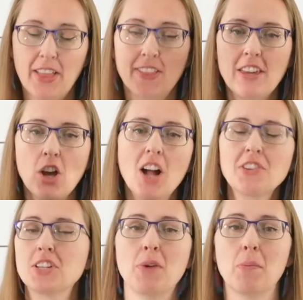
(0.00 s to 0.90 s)
the
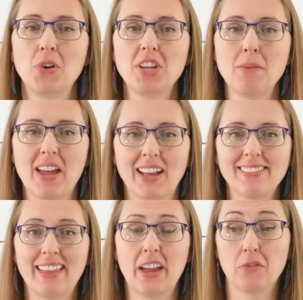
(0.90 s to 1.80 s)
ultimate boogeyman
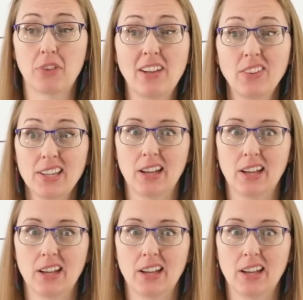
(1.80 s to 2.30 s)
that frankly